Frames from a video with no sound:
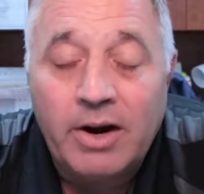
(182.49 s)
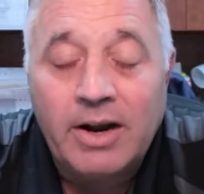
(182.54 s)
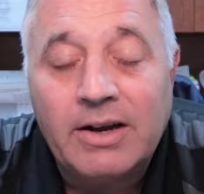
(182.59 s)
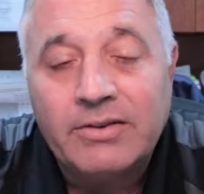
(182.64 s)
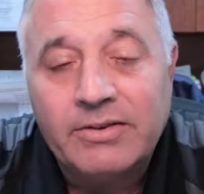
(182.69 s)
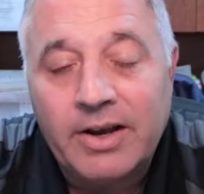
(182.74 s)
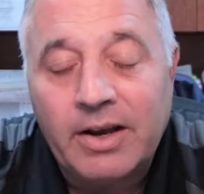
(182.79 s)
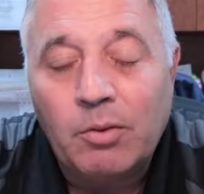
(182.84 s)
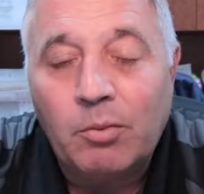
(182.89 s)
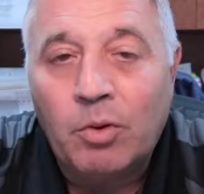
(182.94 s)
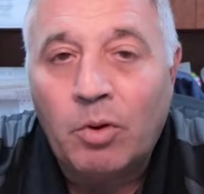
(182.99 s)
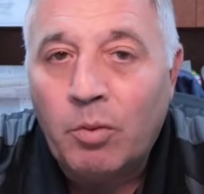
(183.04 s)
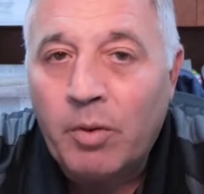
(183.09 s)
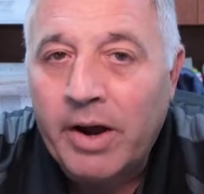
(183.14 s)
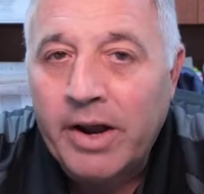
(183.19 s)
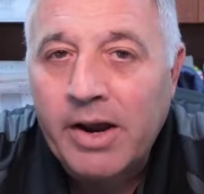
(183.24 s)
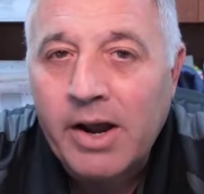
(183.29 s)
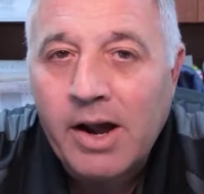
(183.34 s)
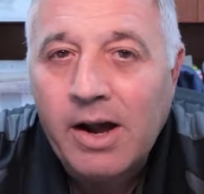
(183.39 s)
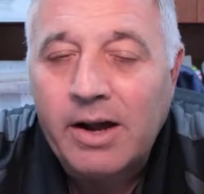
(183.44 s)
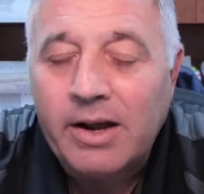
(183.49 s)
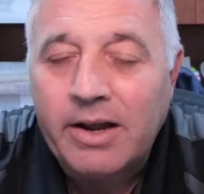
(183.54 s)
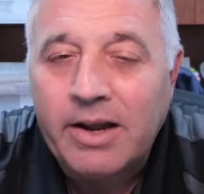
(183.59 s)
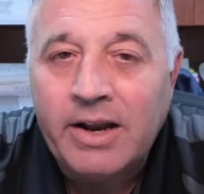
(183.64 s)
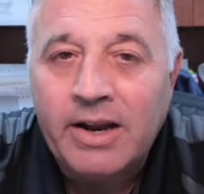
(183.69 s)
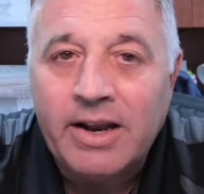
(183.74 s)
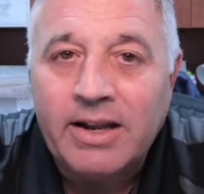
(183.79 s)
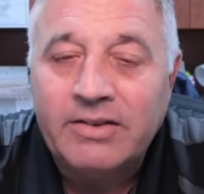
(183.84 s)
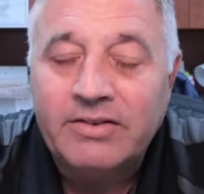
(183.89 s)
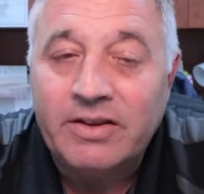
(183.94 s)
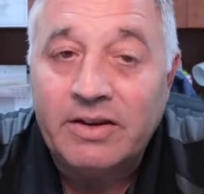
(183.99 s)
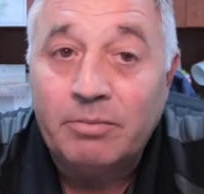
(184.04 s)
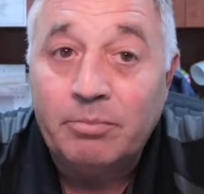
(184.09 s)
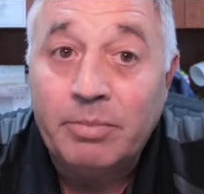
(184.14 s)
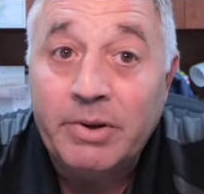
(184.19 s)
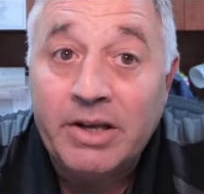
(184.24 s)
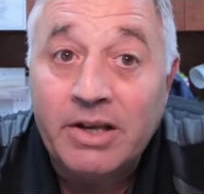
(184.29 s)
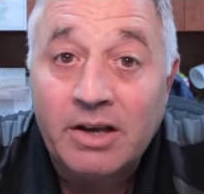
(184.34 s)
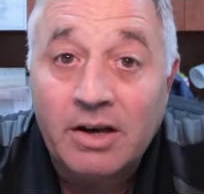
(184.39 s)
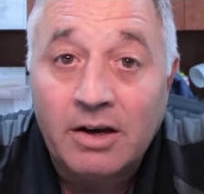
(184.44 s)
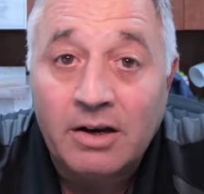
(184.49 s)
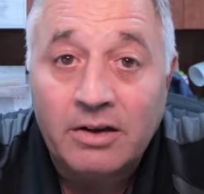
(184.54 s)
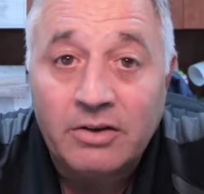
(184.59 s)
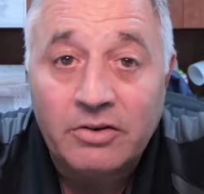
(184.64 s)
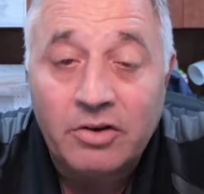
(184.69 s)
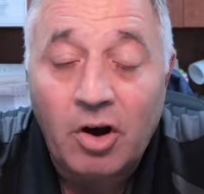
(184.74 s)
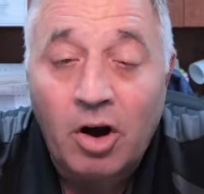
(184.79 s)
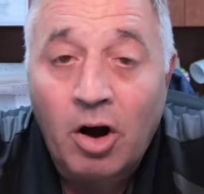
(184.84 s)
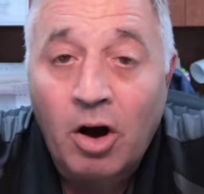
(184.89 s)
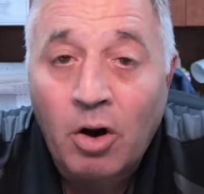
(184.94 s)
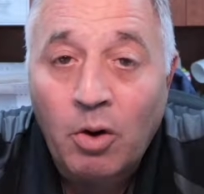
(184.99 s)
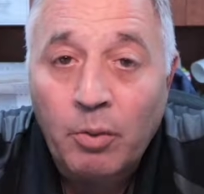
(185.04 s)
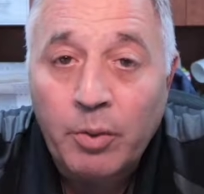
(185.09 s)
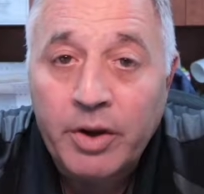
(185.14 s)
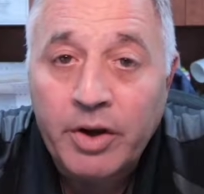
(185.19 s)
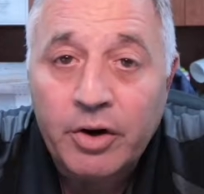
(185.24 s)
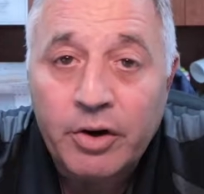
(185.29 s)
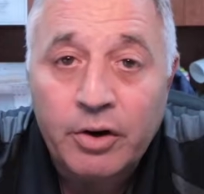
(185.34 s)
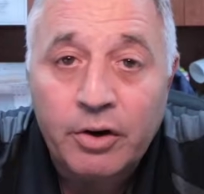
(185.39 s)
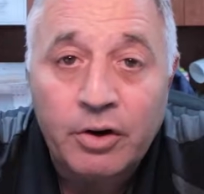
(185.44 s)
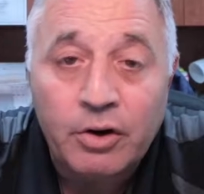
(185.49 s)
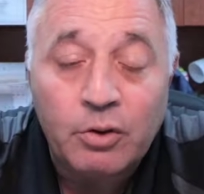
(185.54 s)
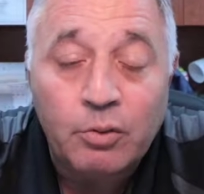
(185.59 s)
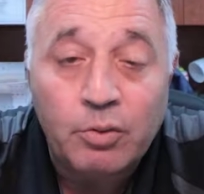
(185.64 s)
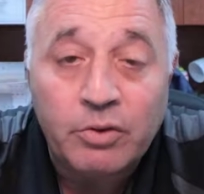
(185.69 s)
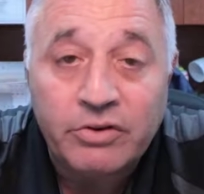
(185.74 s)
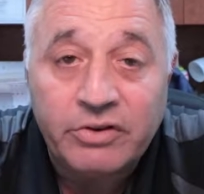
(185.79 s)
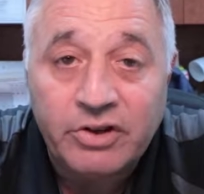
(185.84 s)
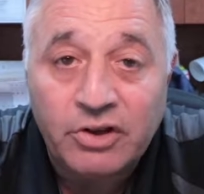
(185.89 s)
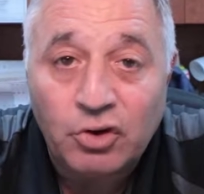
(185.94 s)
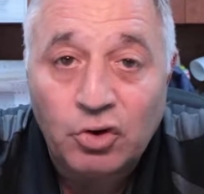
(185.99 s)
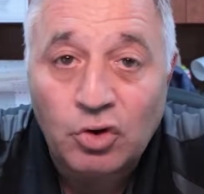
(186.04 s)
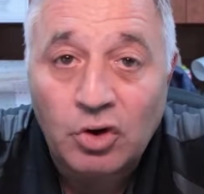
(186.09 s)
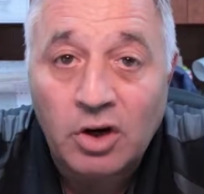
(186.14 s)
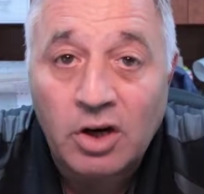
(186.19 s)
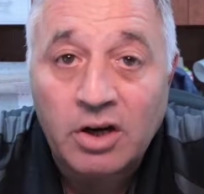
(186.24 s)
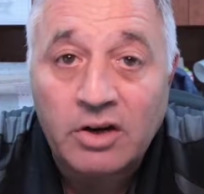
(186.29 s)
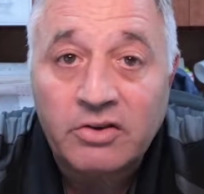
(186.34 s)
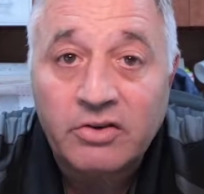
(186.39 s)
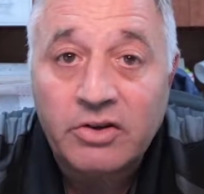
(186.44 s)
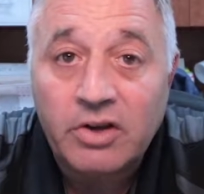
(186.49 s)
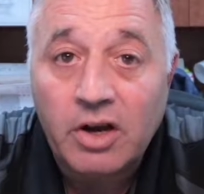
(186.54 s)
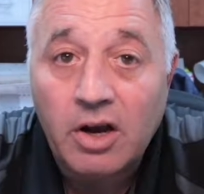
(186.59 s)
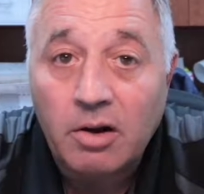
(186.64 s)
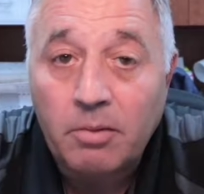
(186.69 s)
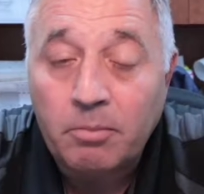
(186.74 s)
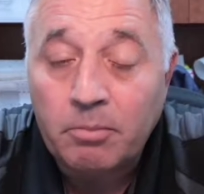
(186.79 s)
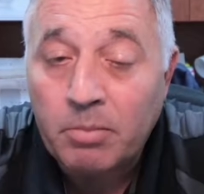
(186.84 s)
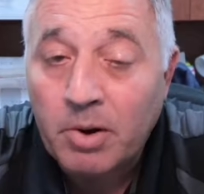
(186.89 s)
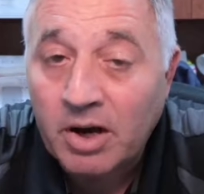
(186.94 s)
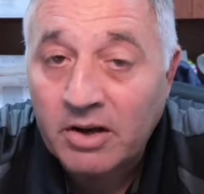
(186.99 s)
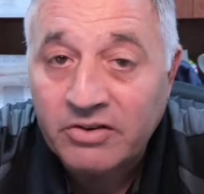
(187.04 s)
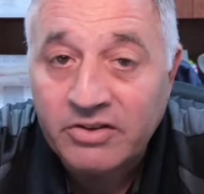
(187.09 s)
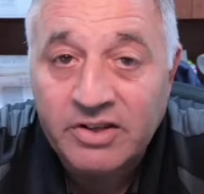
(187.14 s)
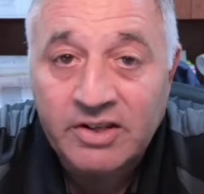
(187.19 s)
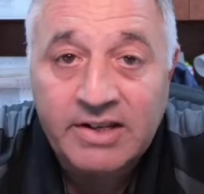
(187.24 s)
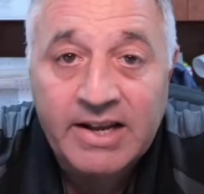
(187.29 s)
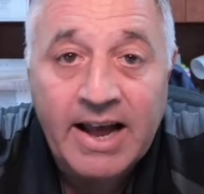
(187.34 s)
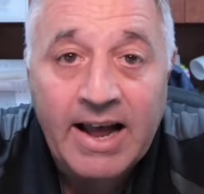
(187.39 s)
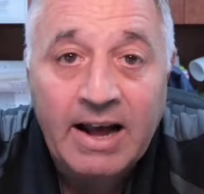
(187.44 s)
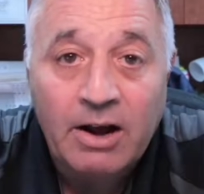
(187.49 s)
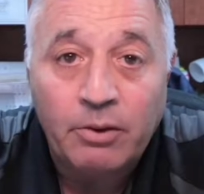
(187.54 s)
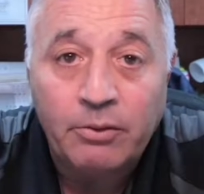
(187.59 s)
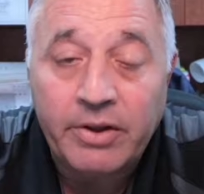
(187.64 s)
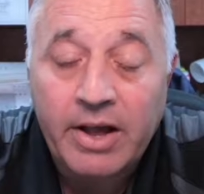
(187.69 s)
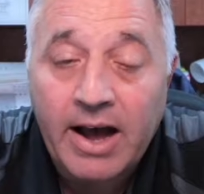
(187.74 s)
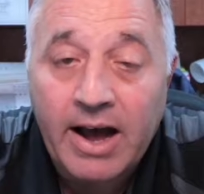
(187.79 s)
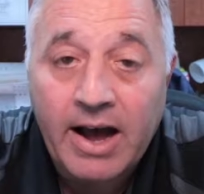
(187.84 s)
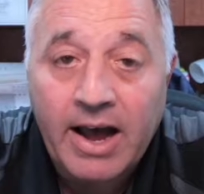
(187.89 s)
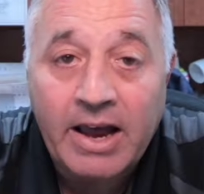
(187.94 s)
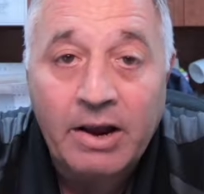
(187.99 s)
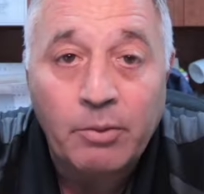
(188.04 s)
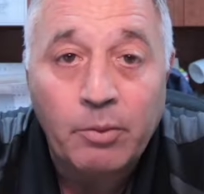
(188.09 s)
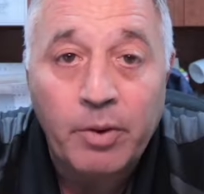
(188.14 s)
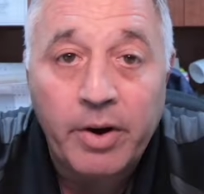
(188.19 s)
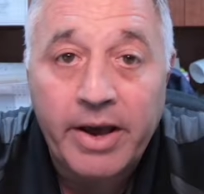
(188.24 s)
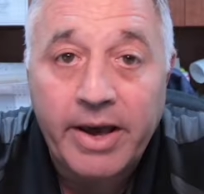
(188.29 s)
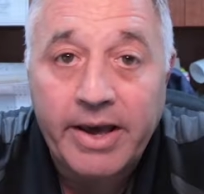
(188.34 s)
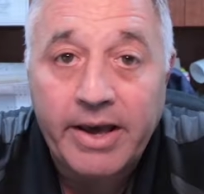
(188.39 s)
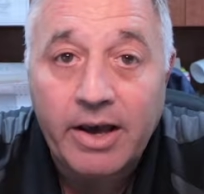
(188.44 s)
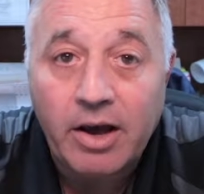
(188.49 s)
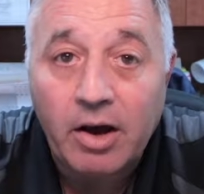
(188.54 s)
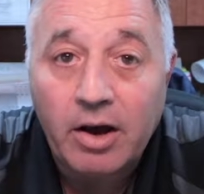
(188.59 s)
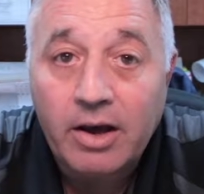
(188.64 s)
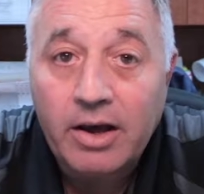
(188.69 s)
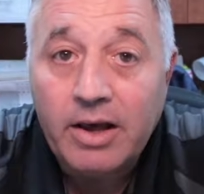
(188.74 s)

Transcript: was like, well, why not? And they said, because all we heard was the trucks buzzing down the highway.